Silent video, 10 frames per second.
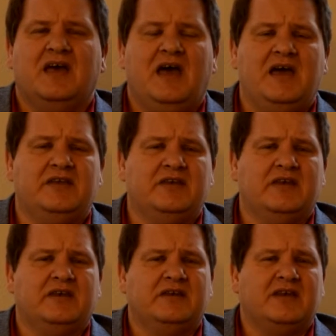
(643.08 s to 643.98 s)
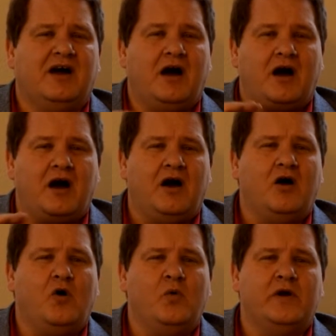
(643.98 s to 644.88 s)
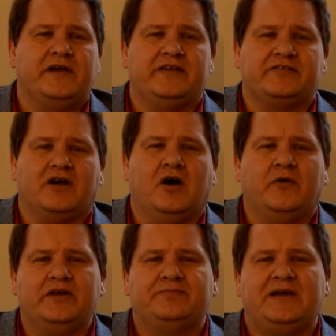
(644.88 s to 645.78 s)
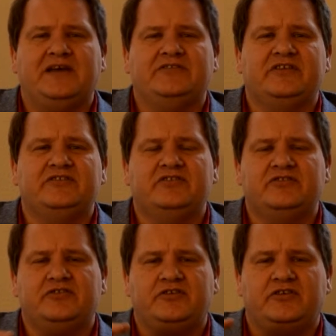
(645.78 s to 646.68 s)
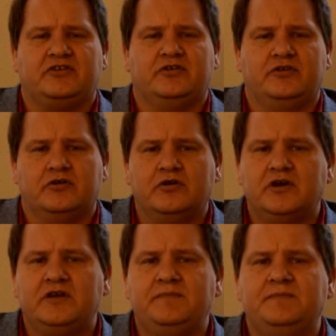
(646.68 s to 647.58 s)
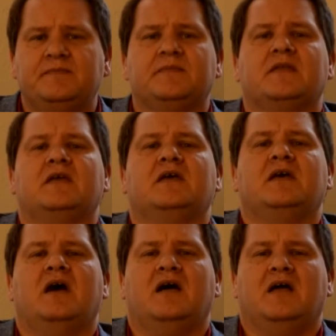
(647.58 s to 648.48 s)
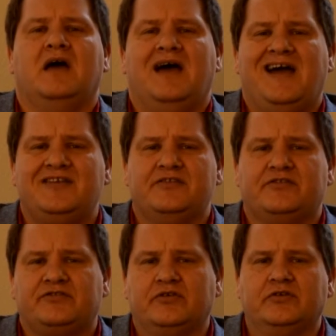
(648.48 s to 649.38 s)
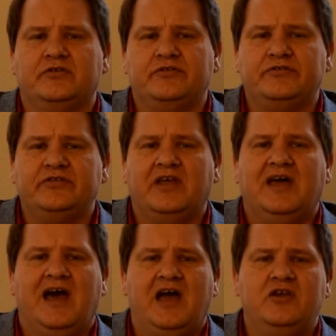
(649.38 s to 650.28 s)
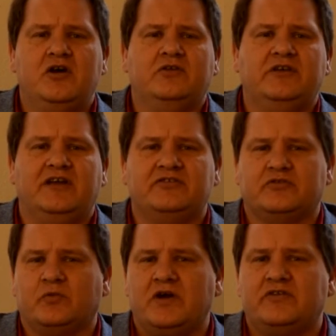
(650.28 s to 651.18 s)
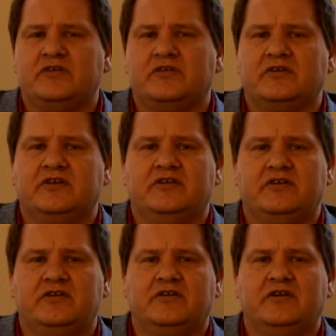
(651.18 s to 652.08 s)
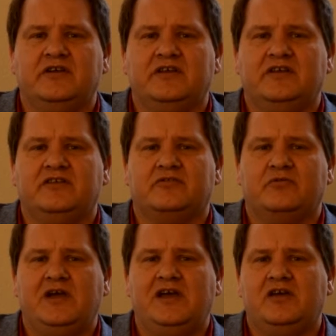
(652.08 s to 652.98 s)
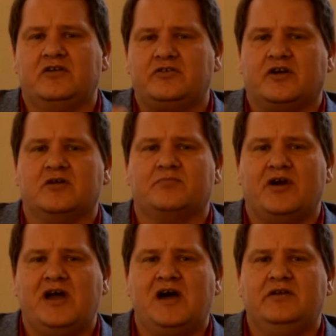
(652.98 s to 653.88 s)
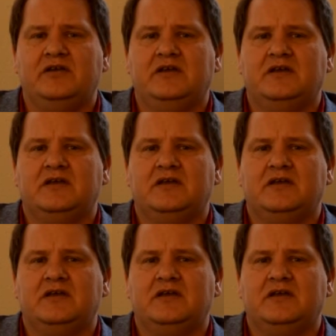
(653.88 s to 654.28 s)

And always, always pay attention to your urine and your stools and note as to whether your urine is red or dark brown.